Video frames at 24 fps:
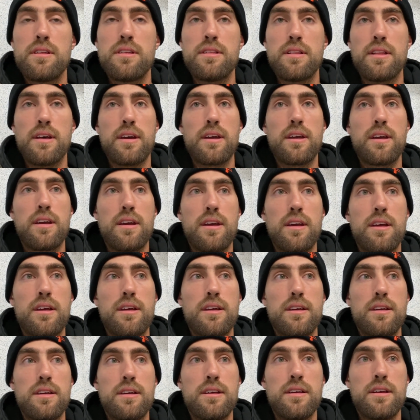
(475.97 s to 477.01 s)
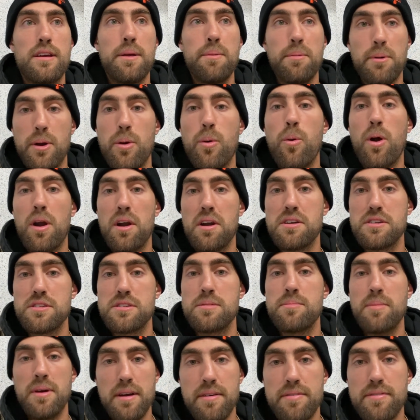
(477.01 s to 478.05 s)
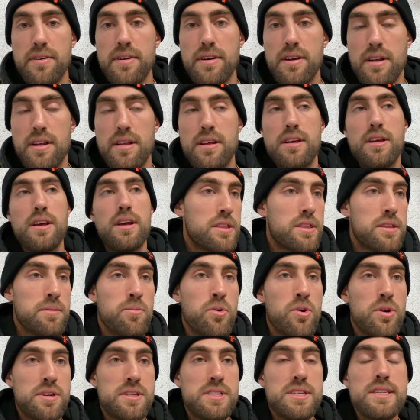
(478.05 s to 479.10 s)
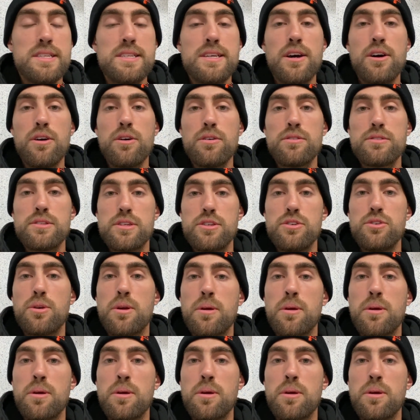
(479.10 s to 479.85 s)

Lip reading: Like, it requires some effort. The more detailed you